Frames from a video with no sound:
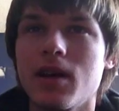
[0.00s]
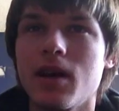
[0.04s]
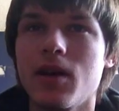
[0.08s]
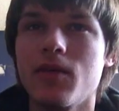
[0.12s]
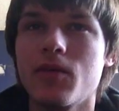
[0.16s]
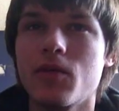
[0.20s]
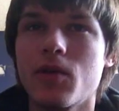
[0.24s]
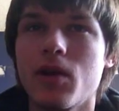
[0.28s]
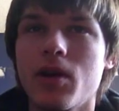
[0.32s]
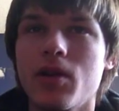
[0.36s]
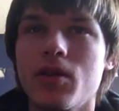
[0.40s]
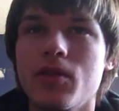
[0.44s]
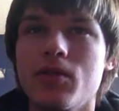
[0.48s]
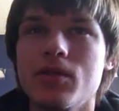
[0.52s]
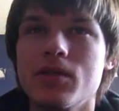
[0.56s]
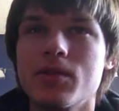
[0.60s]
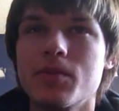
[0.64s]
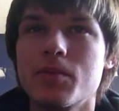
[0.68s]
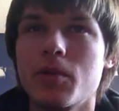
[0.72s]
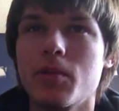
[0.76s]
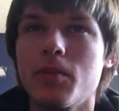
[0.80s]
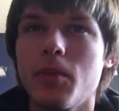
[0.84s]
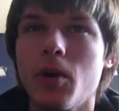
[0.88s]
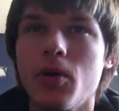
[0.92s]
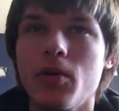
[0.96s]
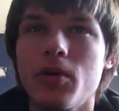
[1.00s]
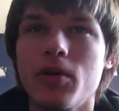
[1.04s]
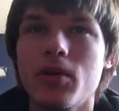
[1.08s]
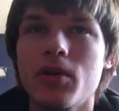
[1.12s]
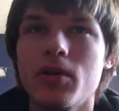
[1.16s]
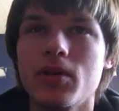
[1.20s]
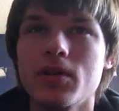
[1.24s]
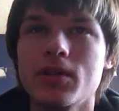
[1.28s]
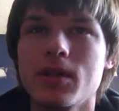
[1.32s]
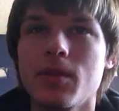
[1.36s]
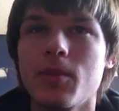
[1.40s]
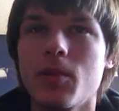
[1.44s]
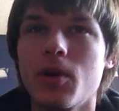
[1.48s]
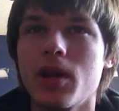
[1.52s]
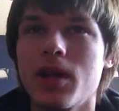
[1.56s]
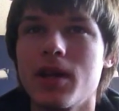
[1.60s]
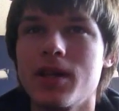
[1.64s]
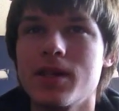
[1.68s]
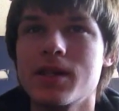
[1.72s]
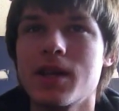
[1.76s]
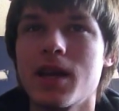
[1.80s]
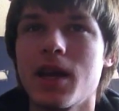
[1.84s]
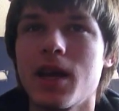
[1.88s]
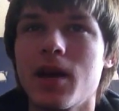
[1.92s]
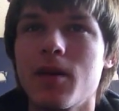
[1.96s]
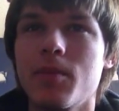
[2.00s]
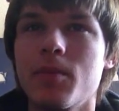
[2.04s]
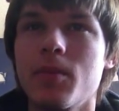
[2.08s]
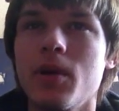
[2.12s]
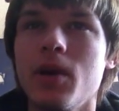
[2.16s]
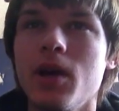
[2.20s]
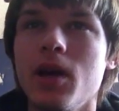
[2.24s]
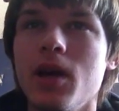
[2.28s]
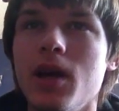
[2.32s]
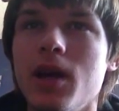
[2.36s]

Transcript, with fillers: Alvarado's promoter, someone in his camp.